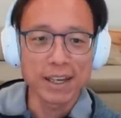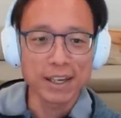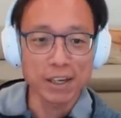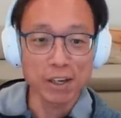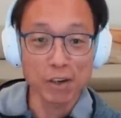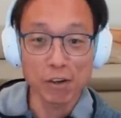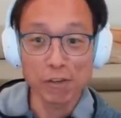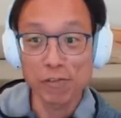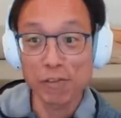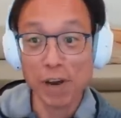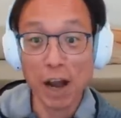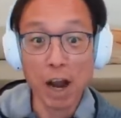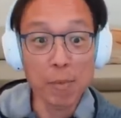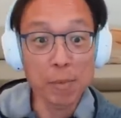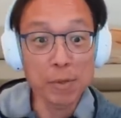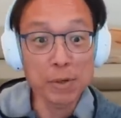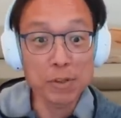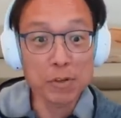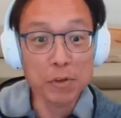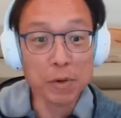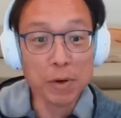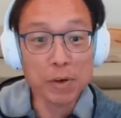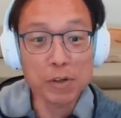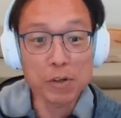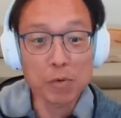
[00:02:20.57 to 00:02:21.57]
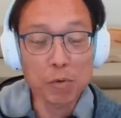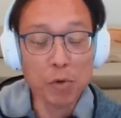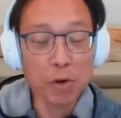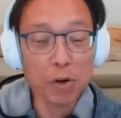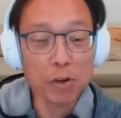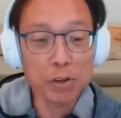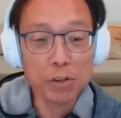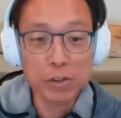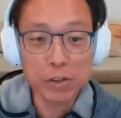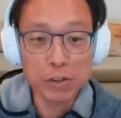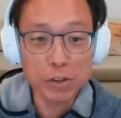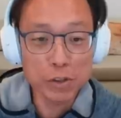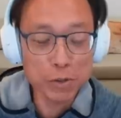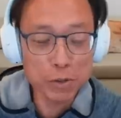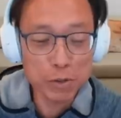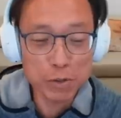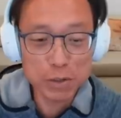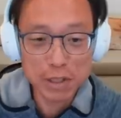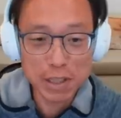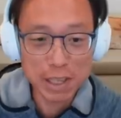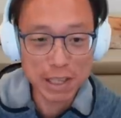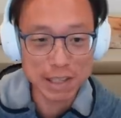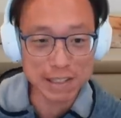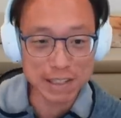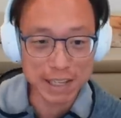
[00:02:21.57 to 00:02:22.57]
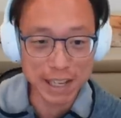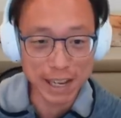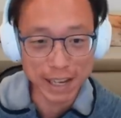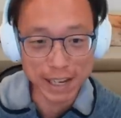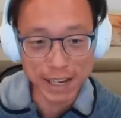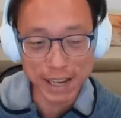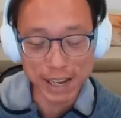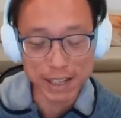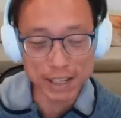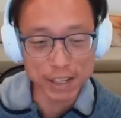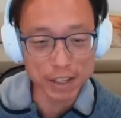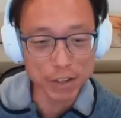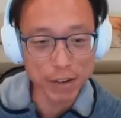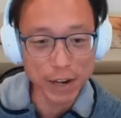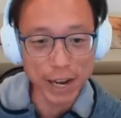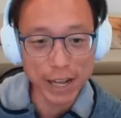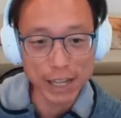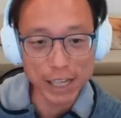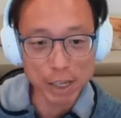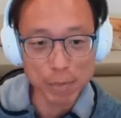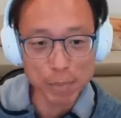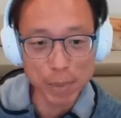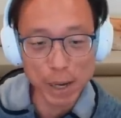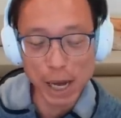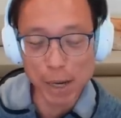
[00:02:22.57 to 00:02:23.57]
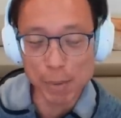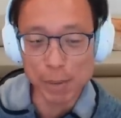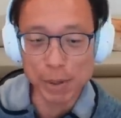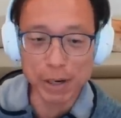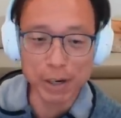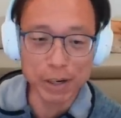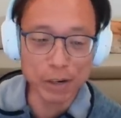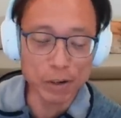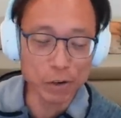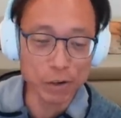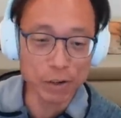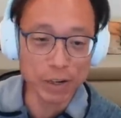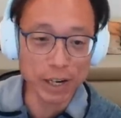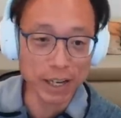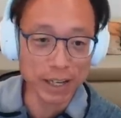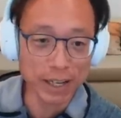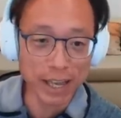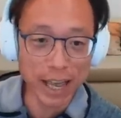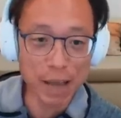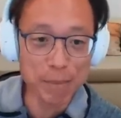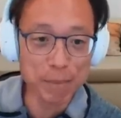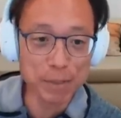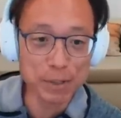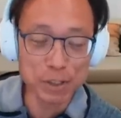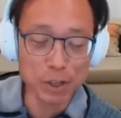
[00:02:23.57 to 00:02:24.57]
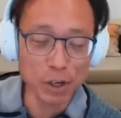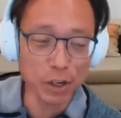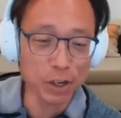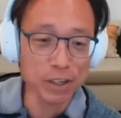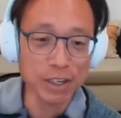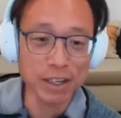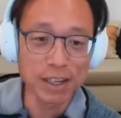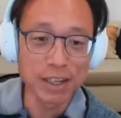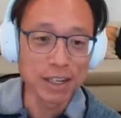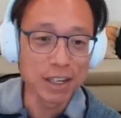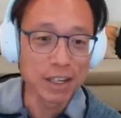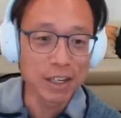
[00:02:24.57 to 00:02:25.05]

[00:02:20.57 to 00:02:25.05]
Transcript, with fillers: You know, farmers around the world could use things like, uh, you know, Alibaba or like Amazon